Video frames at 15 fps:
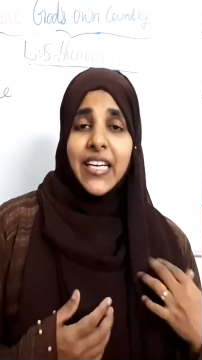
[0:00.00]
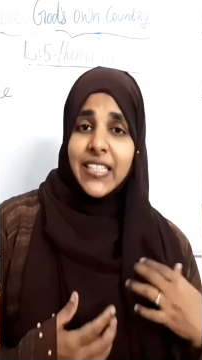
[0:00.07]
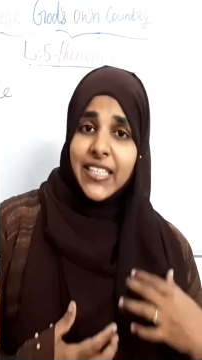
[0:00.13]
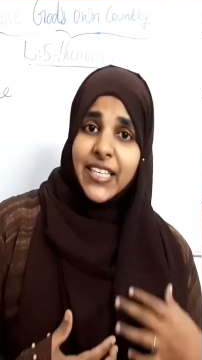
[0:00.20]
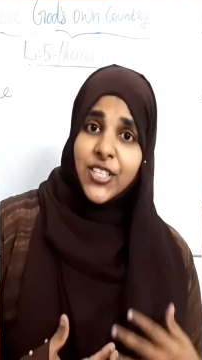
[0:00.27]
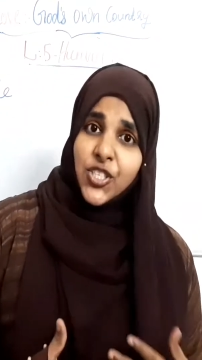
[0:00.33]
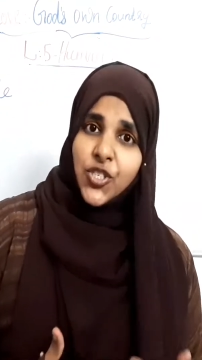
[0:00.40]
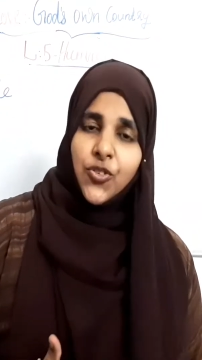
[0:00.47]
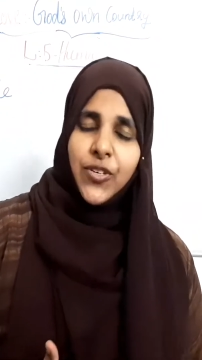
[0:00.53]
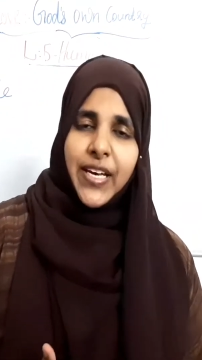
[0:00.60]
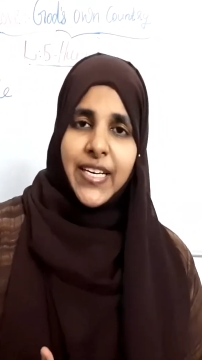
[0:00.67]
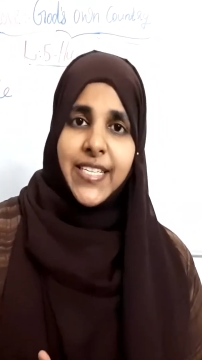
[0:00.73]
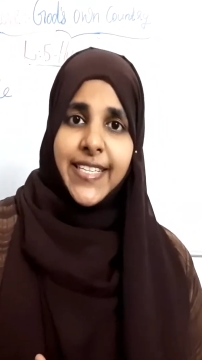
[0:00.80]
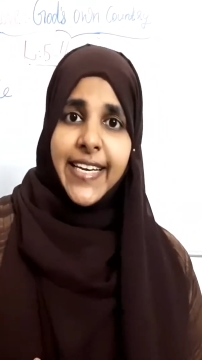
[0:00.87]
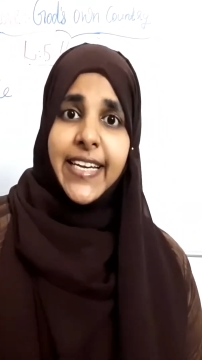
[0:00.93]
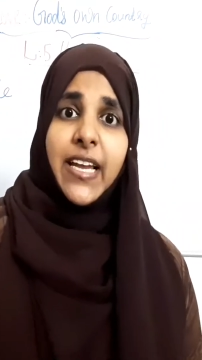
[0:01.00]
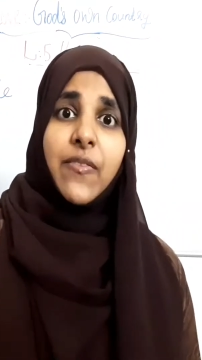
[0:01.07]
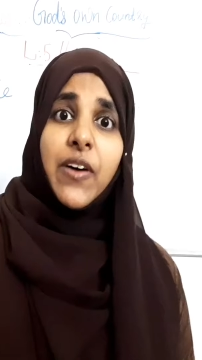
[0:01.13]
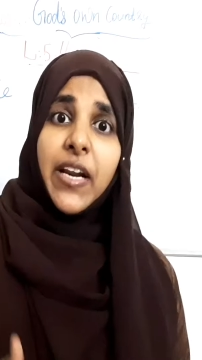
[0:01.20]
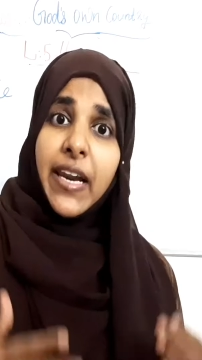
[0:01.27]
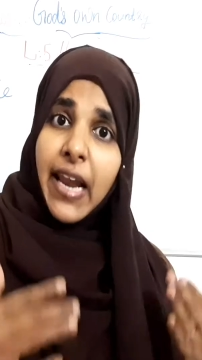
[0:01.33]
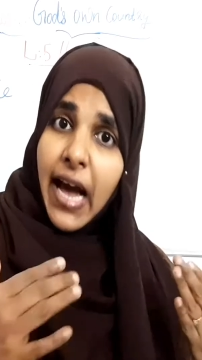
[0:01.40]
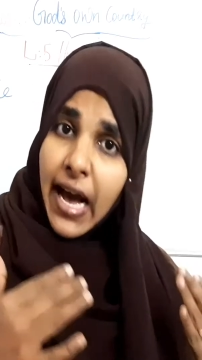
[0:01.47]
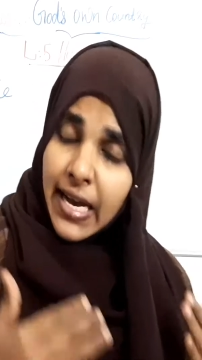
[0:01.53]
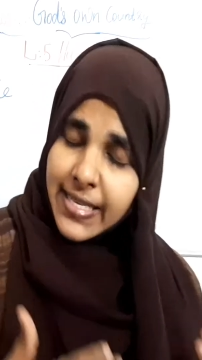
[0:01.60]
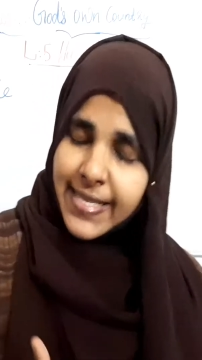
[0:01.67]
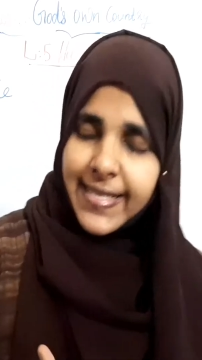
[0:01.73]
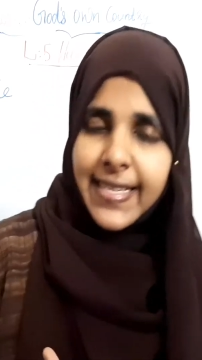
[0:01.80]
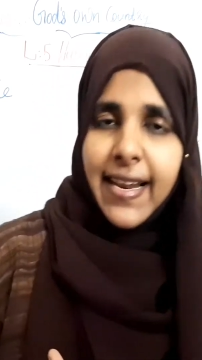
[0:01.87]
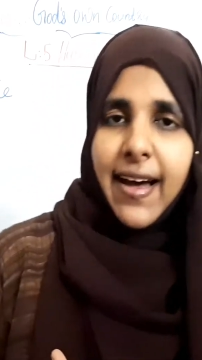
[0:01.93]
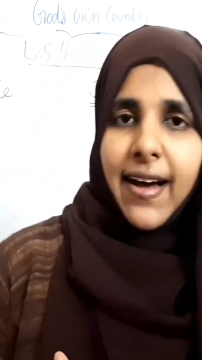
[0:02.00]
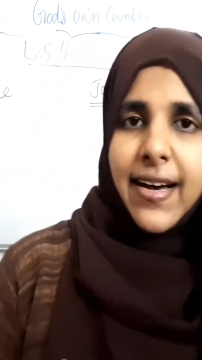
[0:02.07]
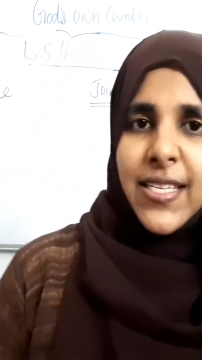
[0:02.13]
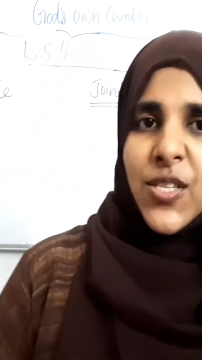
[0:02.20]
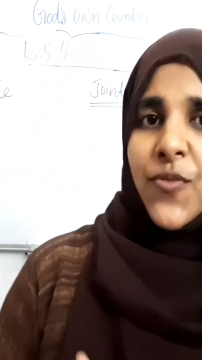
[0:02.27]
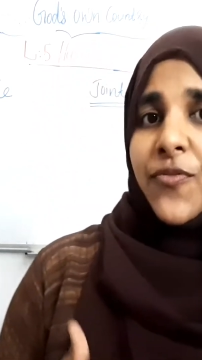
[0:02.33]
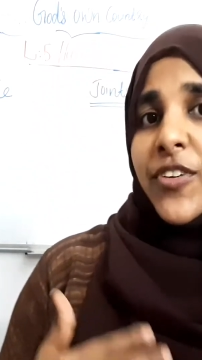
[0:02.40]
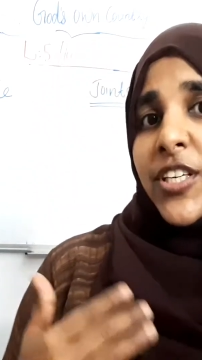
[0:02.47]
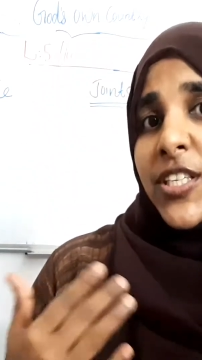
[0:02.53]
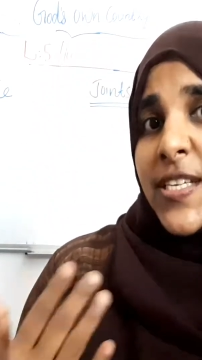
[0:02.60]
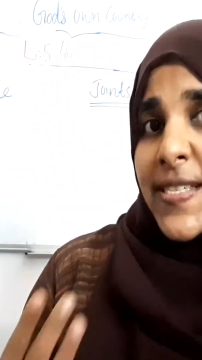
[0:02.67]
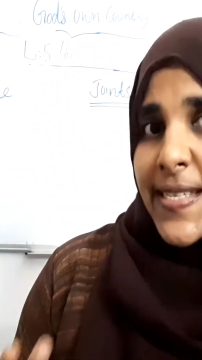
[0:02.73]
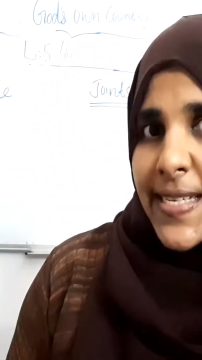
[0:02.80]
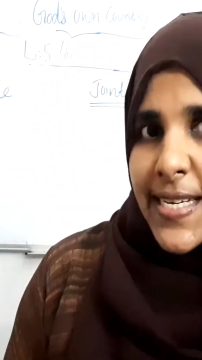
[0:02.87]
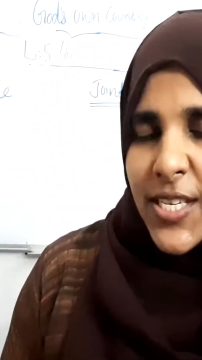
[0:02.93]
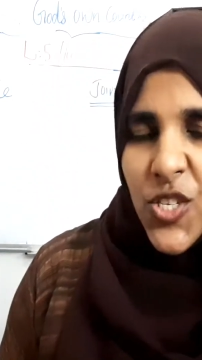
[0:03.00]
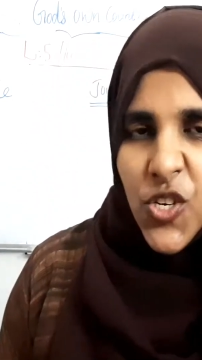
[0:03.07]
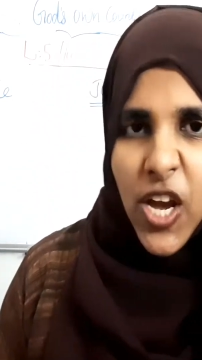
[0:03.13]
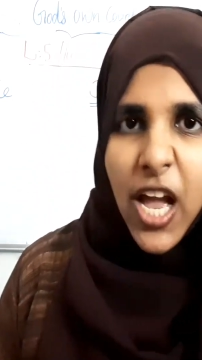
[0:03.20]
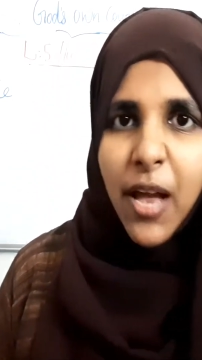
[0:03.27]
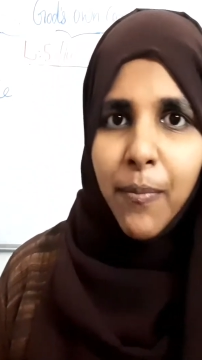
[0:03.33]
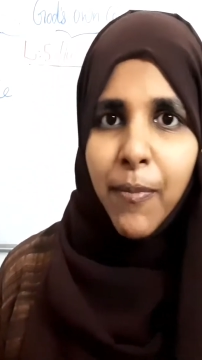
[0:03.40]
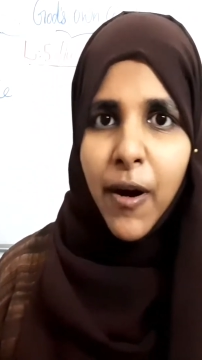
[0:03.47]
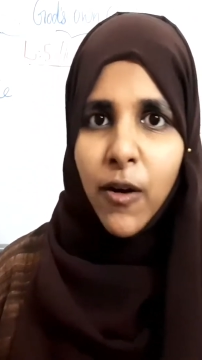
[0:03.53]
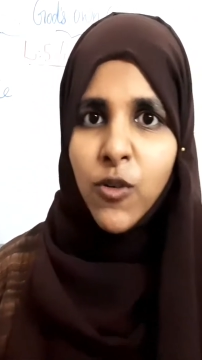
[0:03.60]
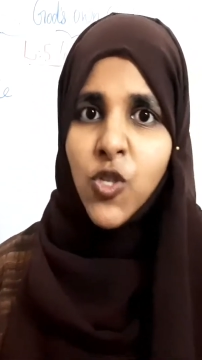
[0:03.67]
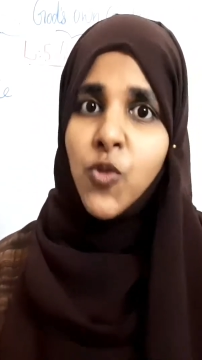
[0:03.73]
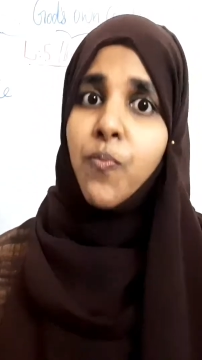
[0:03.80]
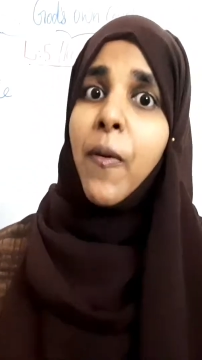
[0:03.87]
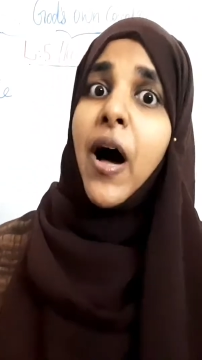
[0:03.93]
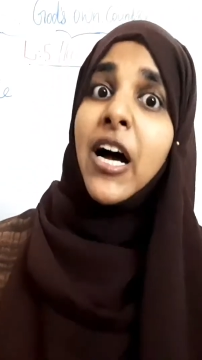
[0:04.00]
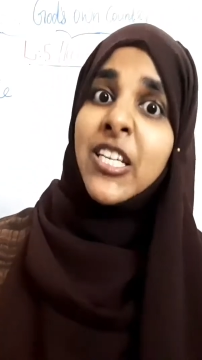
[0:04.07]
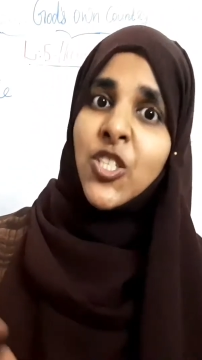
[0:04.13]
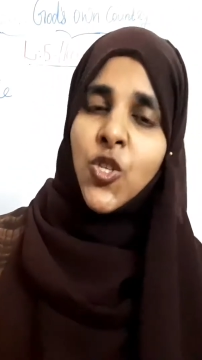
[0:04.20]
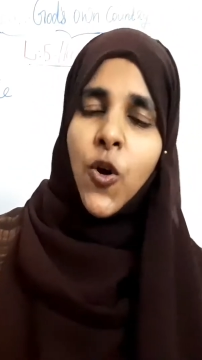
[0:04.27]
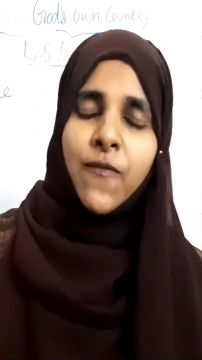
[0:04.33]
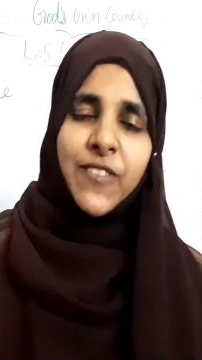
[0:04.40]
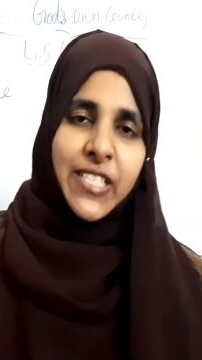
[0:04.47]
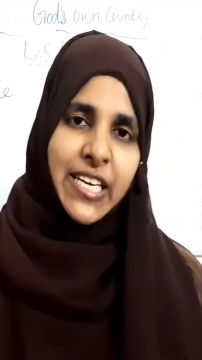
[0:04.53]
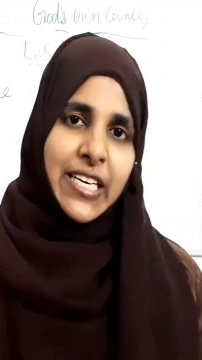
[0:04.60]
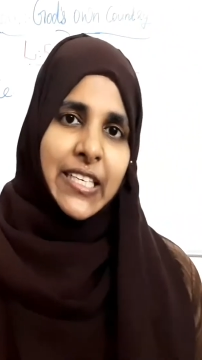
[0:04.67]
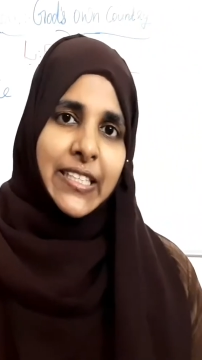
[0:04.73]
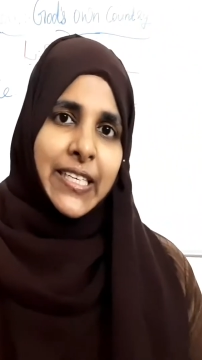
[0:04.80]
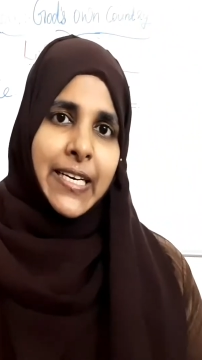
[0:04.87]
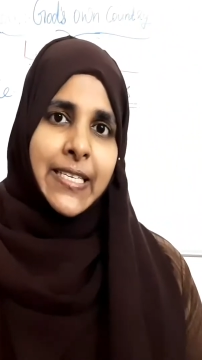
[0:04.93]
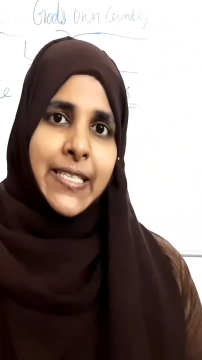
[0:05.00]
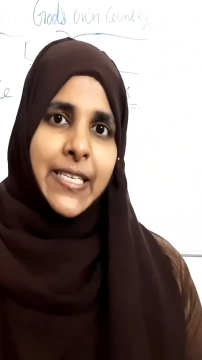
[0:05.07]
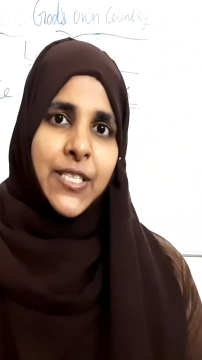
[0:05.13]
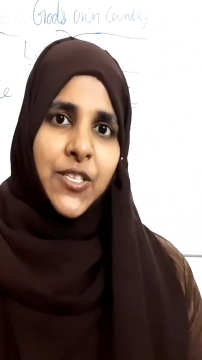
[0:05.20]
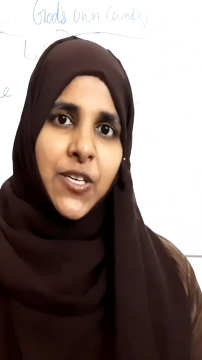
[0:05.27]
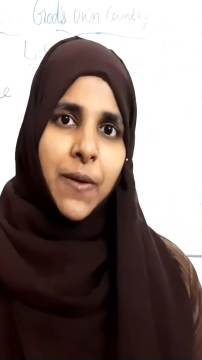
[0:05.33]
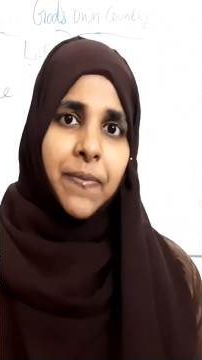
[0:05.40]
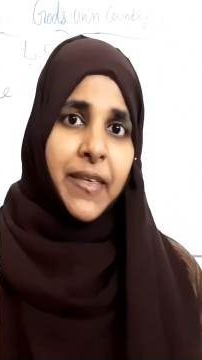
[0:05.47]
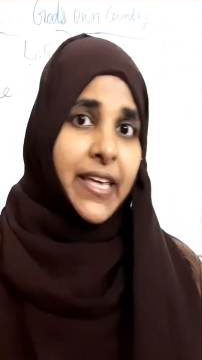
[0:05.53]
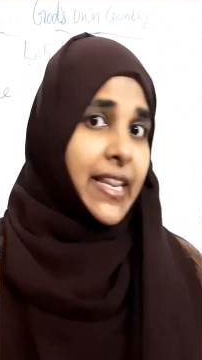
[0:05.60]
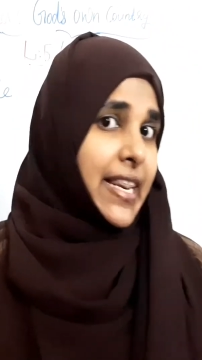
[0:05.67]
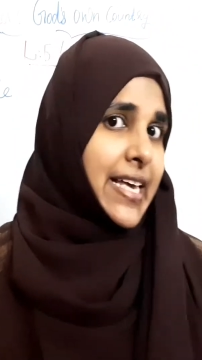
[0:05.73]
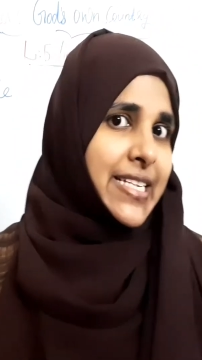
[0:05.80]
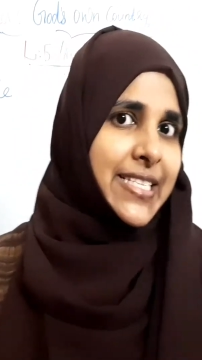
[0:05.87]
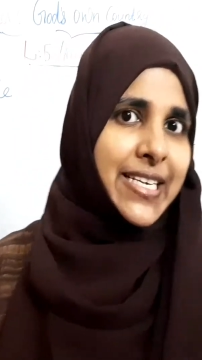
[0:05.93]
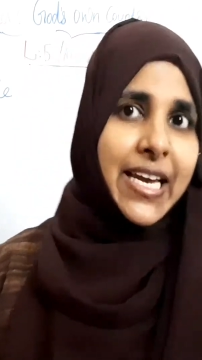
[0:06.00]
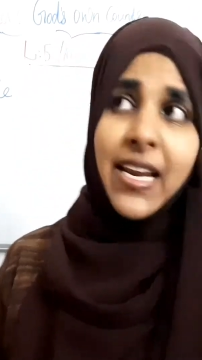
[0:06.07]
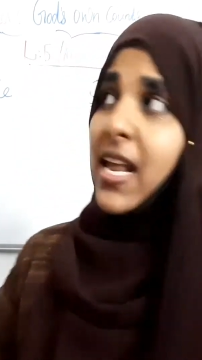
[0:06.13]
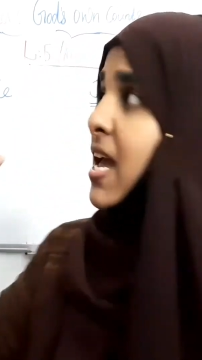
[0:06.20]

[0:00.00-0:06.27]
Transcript: Dear students, in our last class, we discussed about parts of skeletal system in lesson